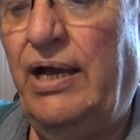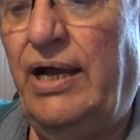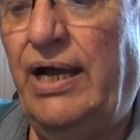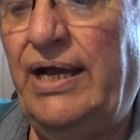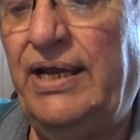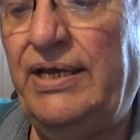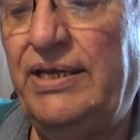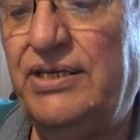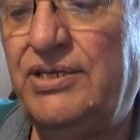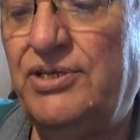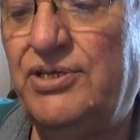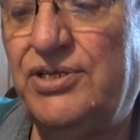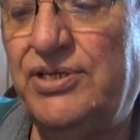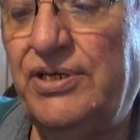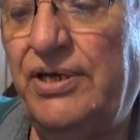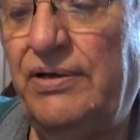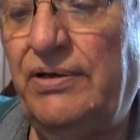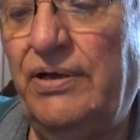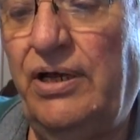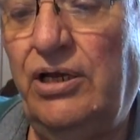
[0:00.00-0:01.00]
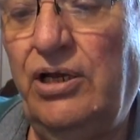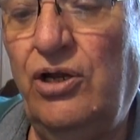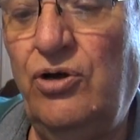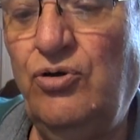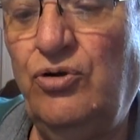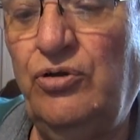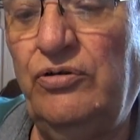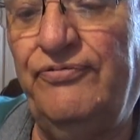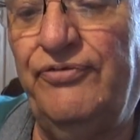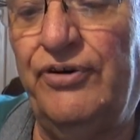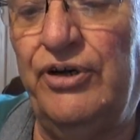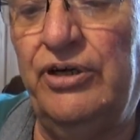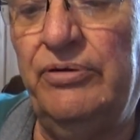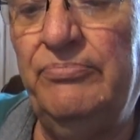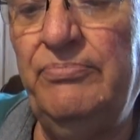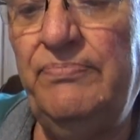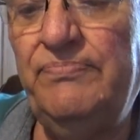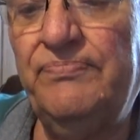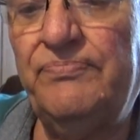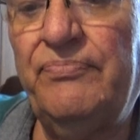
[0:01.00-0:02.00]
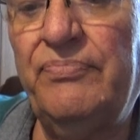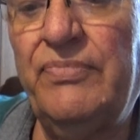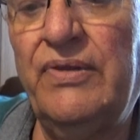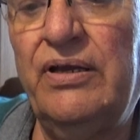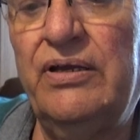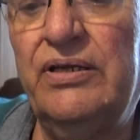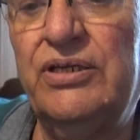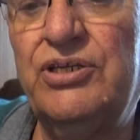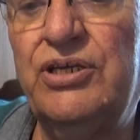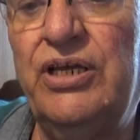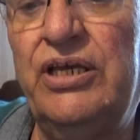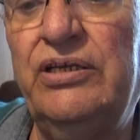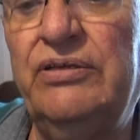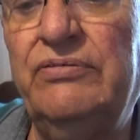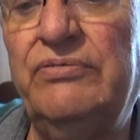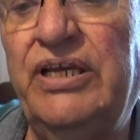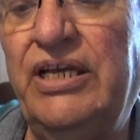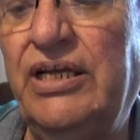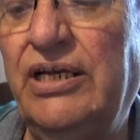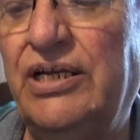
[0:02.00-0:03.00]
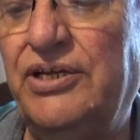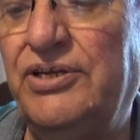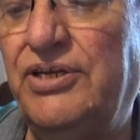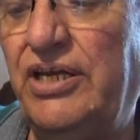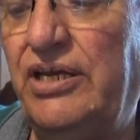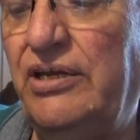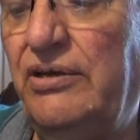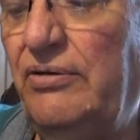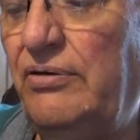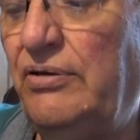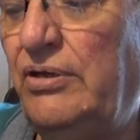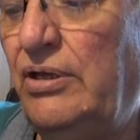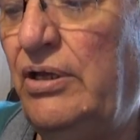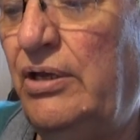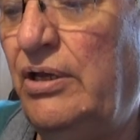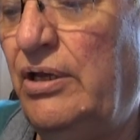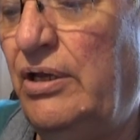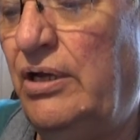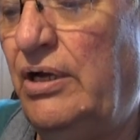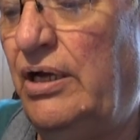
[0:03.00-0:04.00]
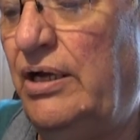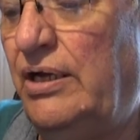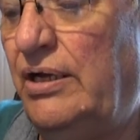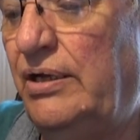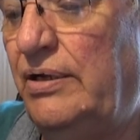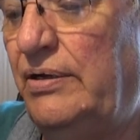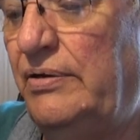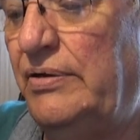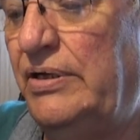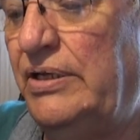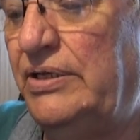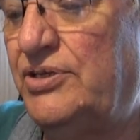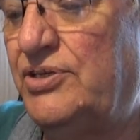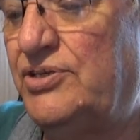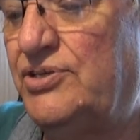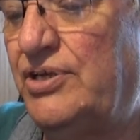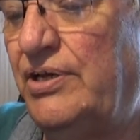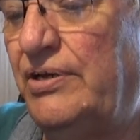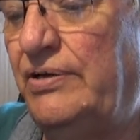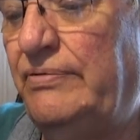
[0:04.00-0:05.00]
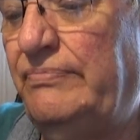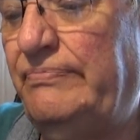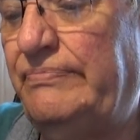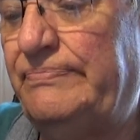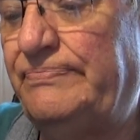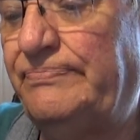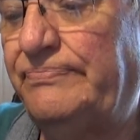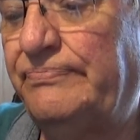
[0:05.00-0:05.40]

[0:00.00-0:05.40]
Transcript: and it's a local firm. It's in England here. It's in